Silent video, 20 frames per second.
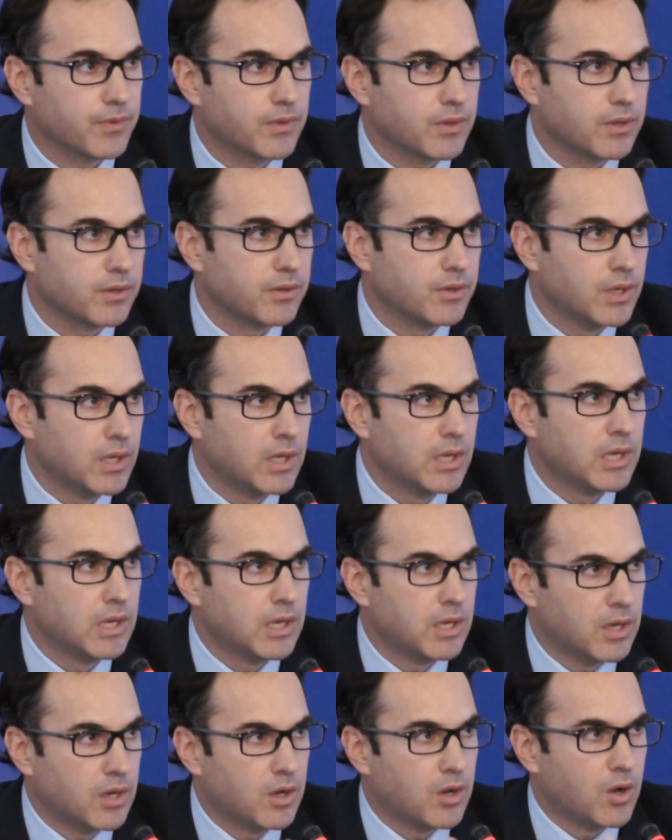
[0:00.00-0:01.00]

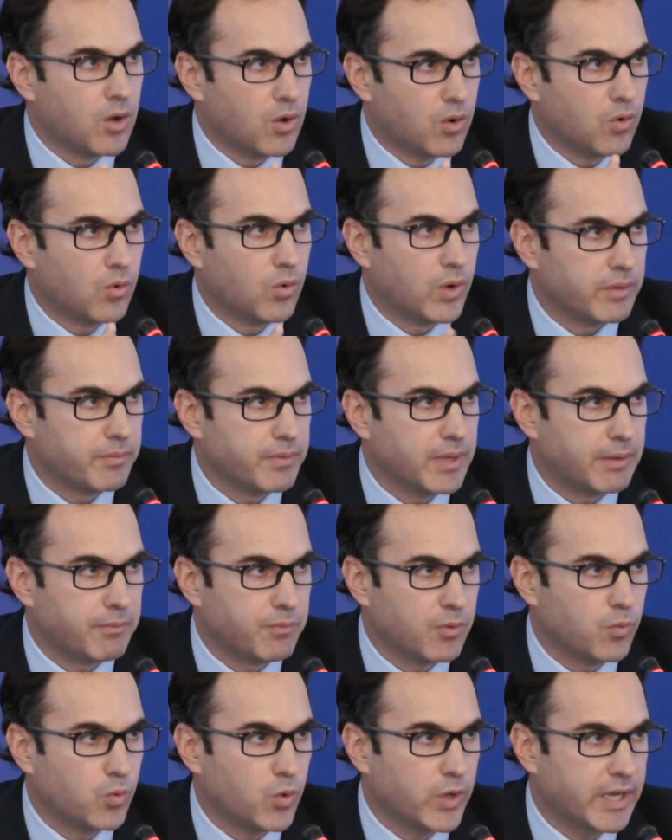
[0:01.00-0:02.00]
But
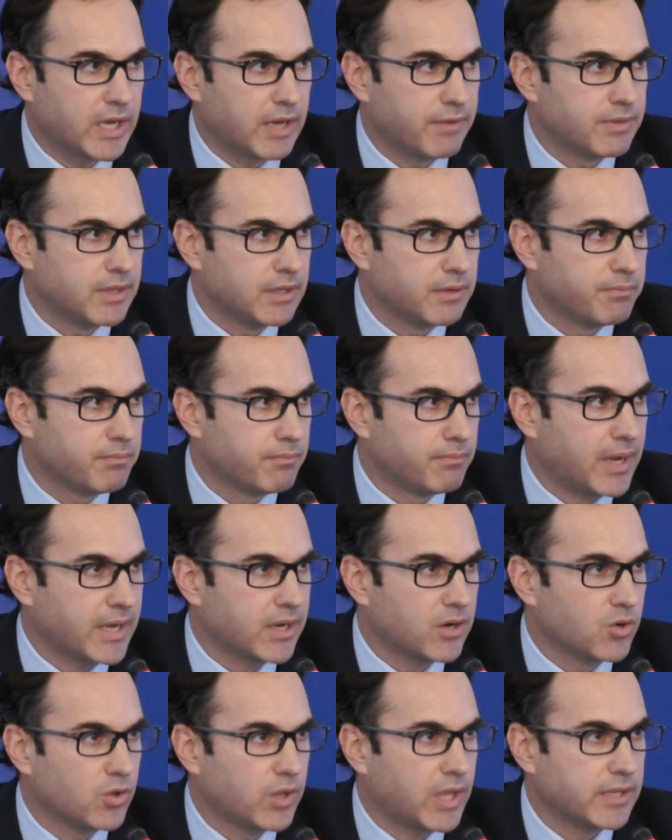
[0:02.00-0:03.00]
we have the
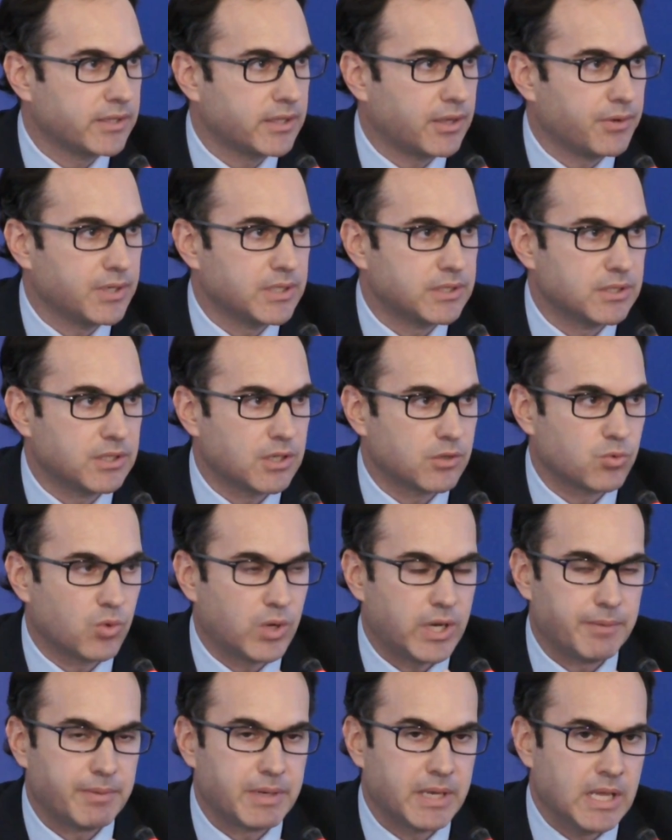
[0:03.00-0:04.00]
micro databases as
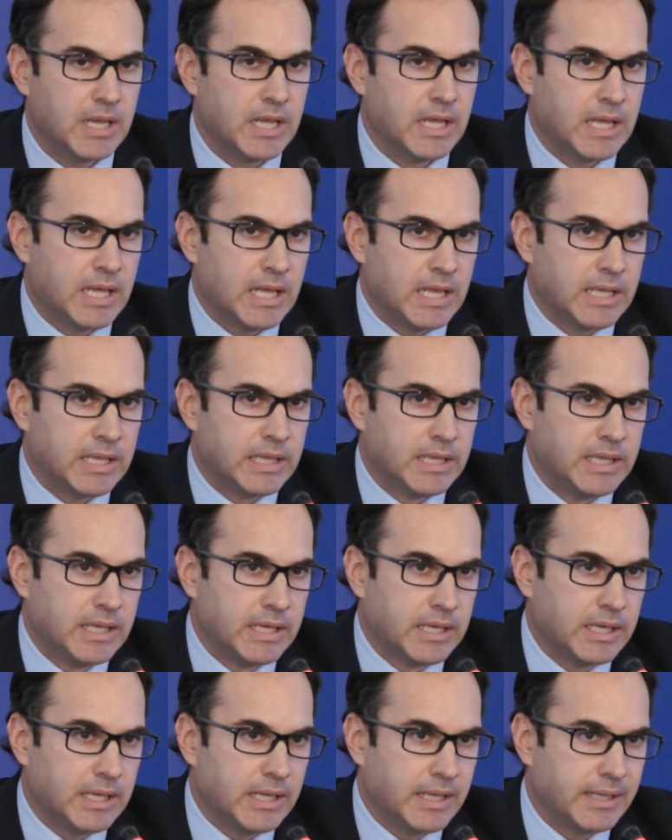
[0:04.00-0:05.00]
well. I mean,
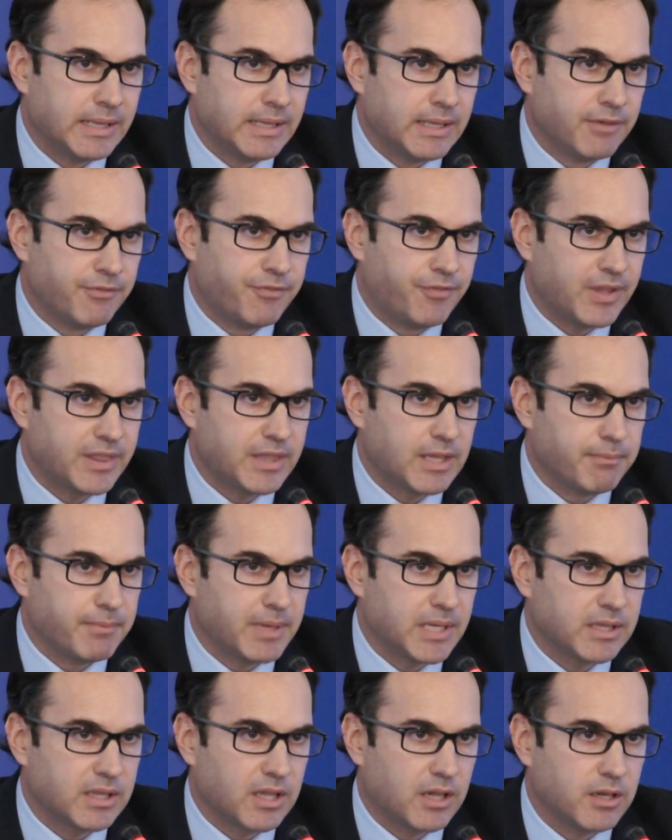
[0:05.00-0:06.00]
the
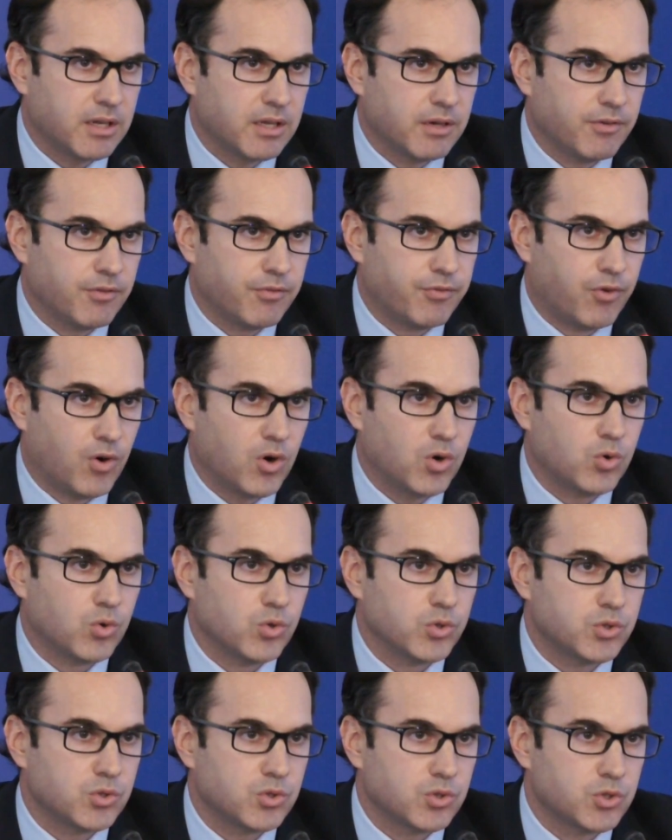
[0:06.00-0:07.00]
fundamental
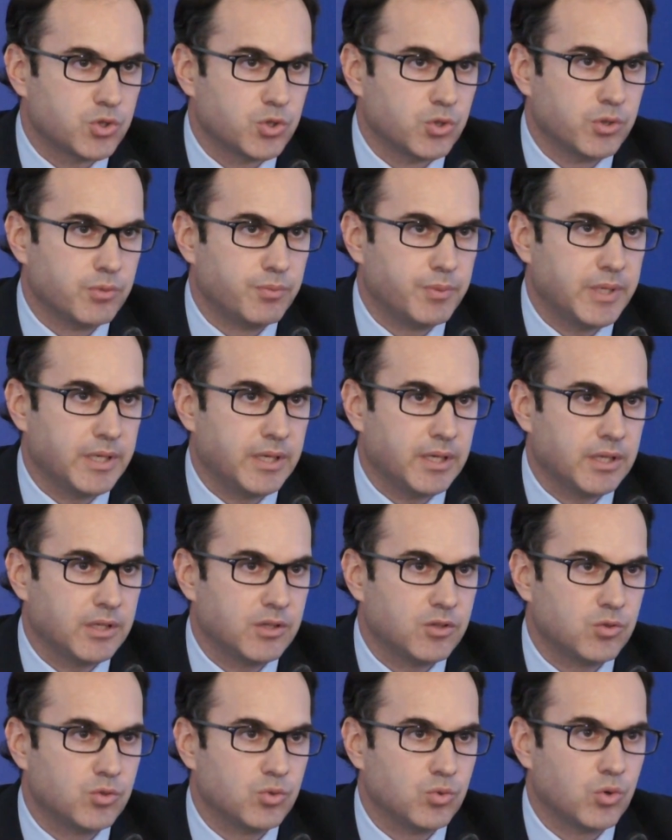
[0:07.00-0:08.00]
focus should
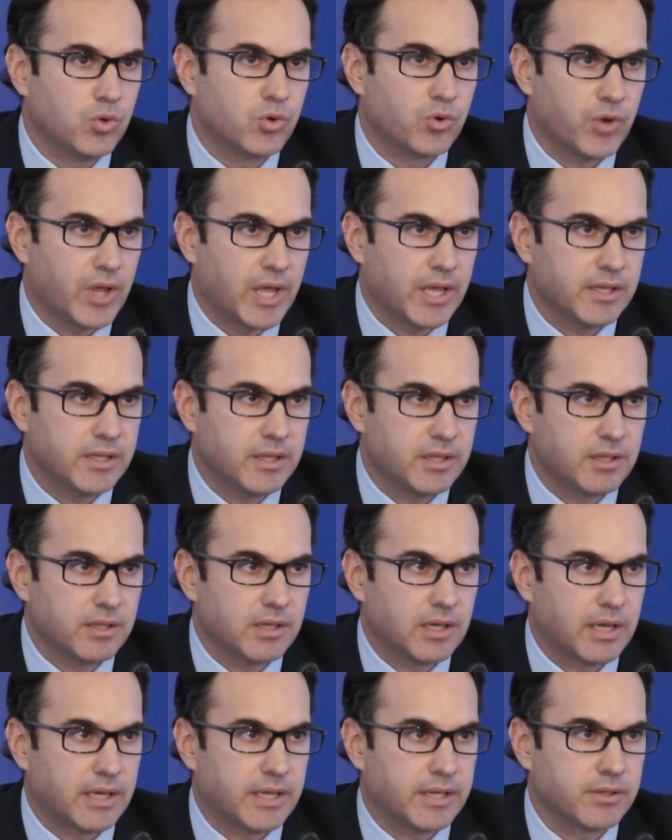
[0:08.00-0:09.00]
be to create
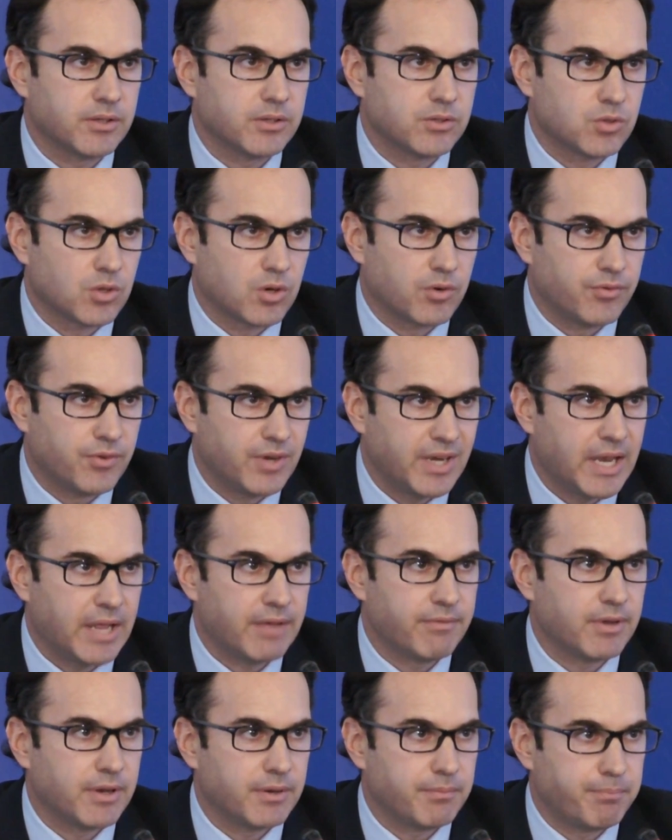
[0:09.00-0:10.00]
a sort of
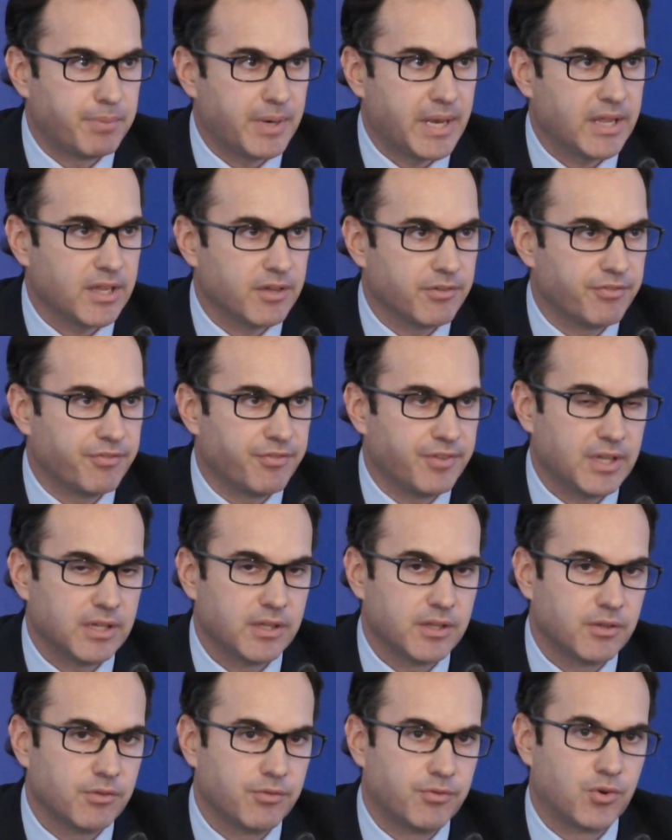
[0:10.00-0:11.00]
level playing
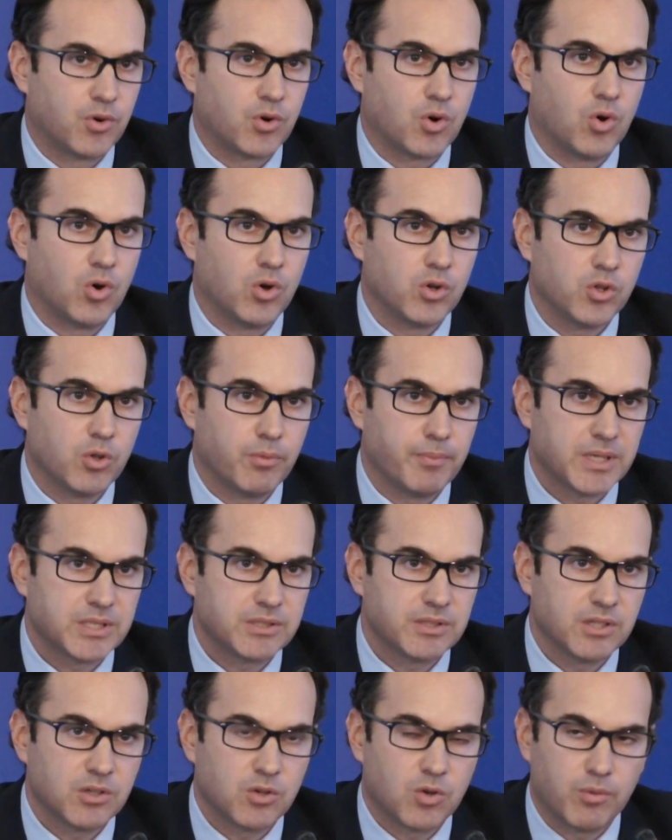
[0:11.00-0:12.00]
field for all
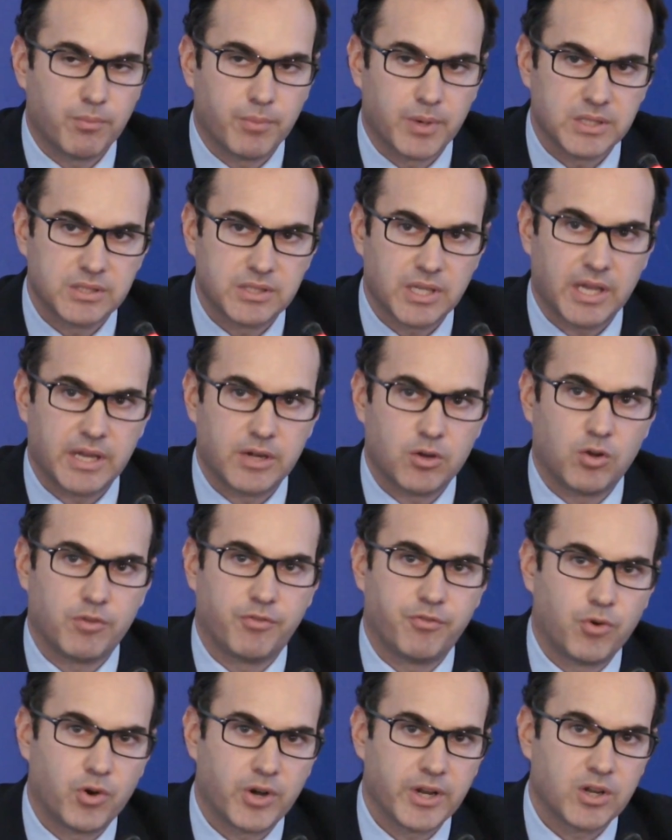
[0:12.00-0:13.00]
domestic companies and all
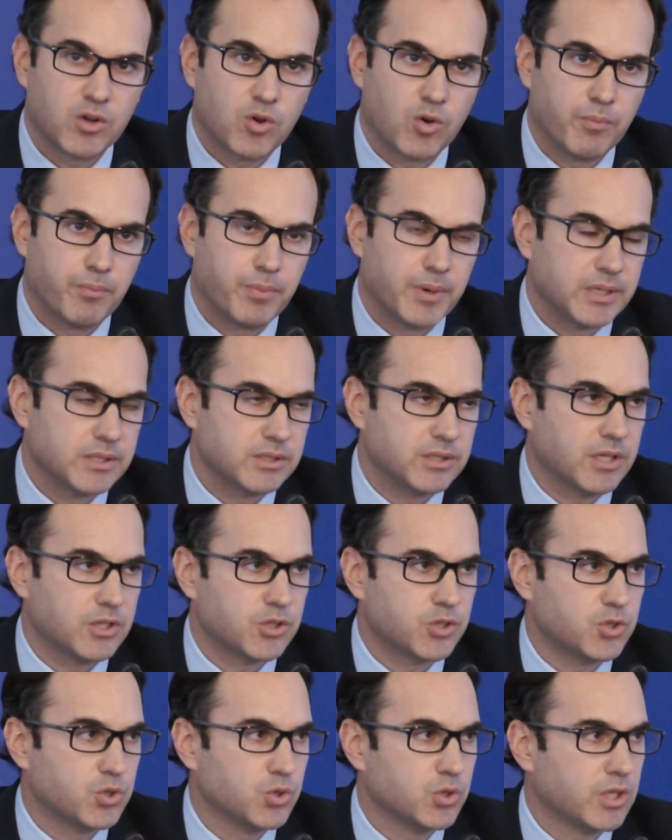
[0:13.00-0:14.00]
foreign companies.
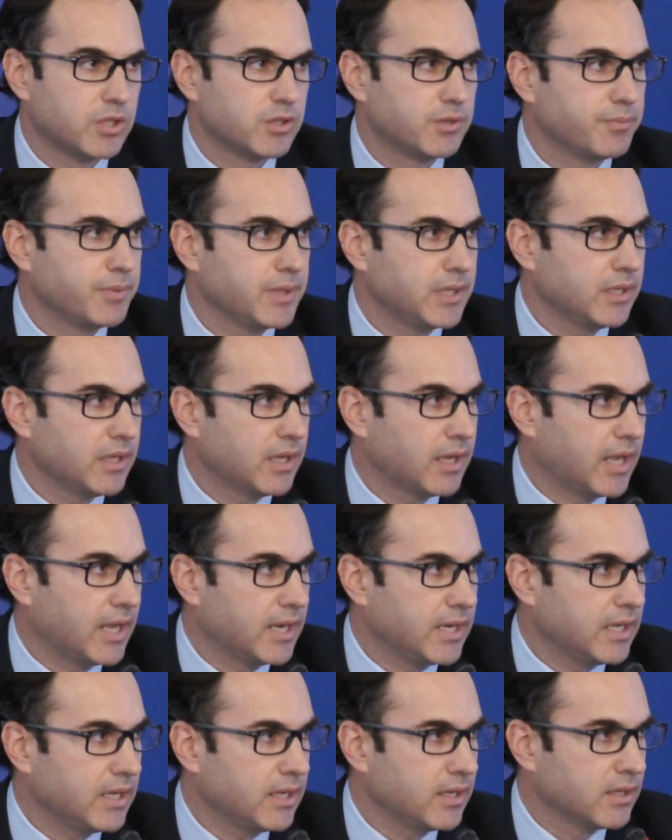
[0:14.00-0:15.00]
There shouldn't be
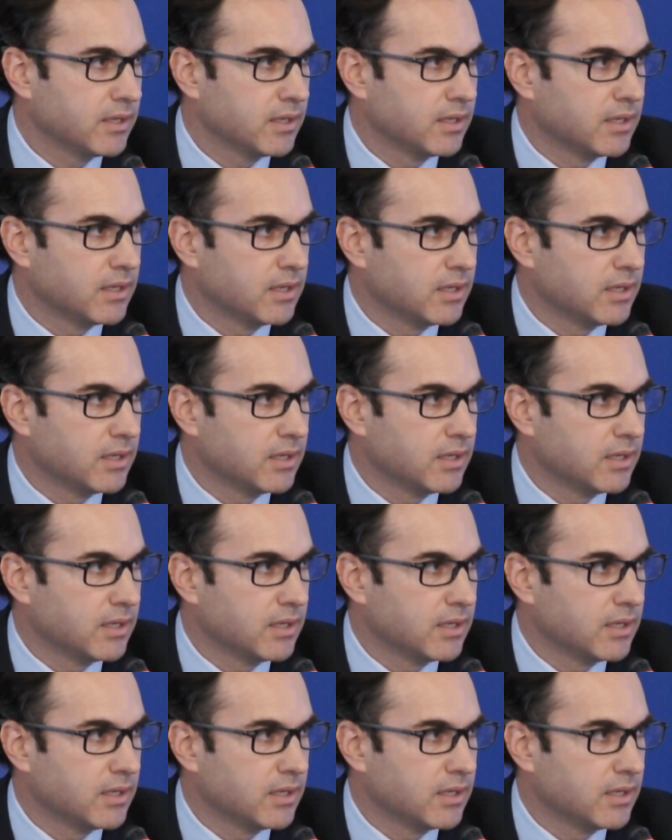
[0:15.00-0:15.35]
any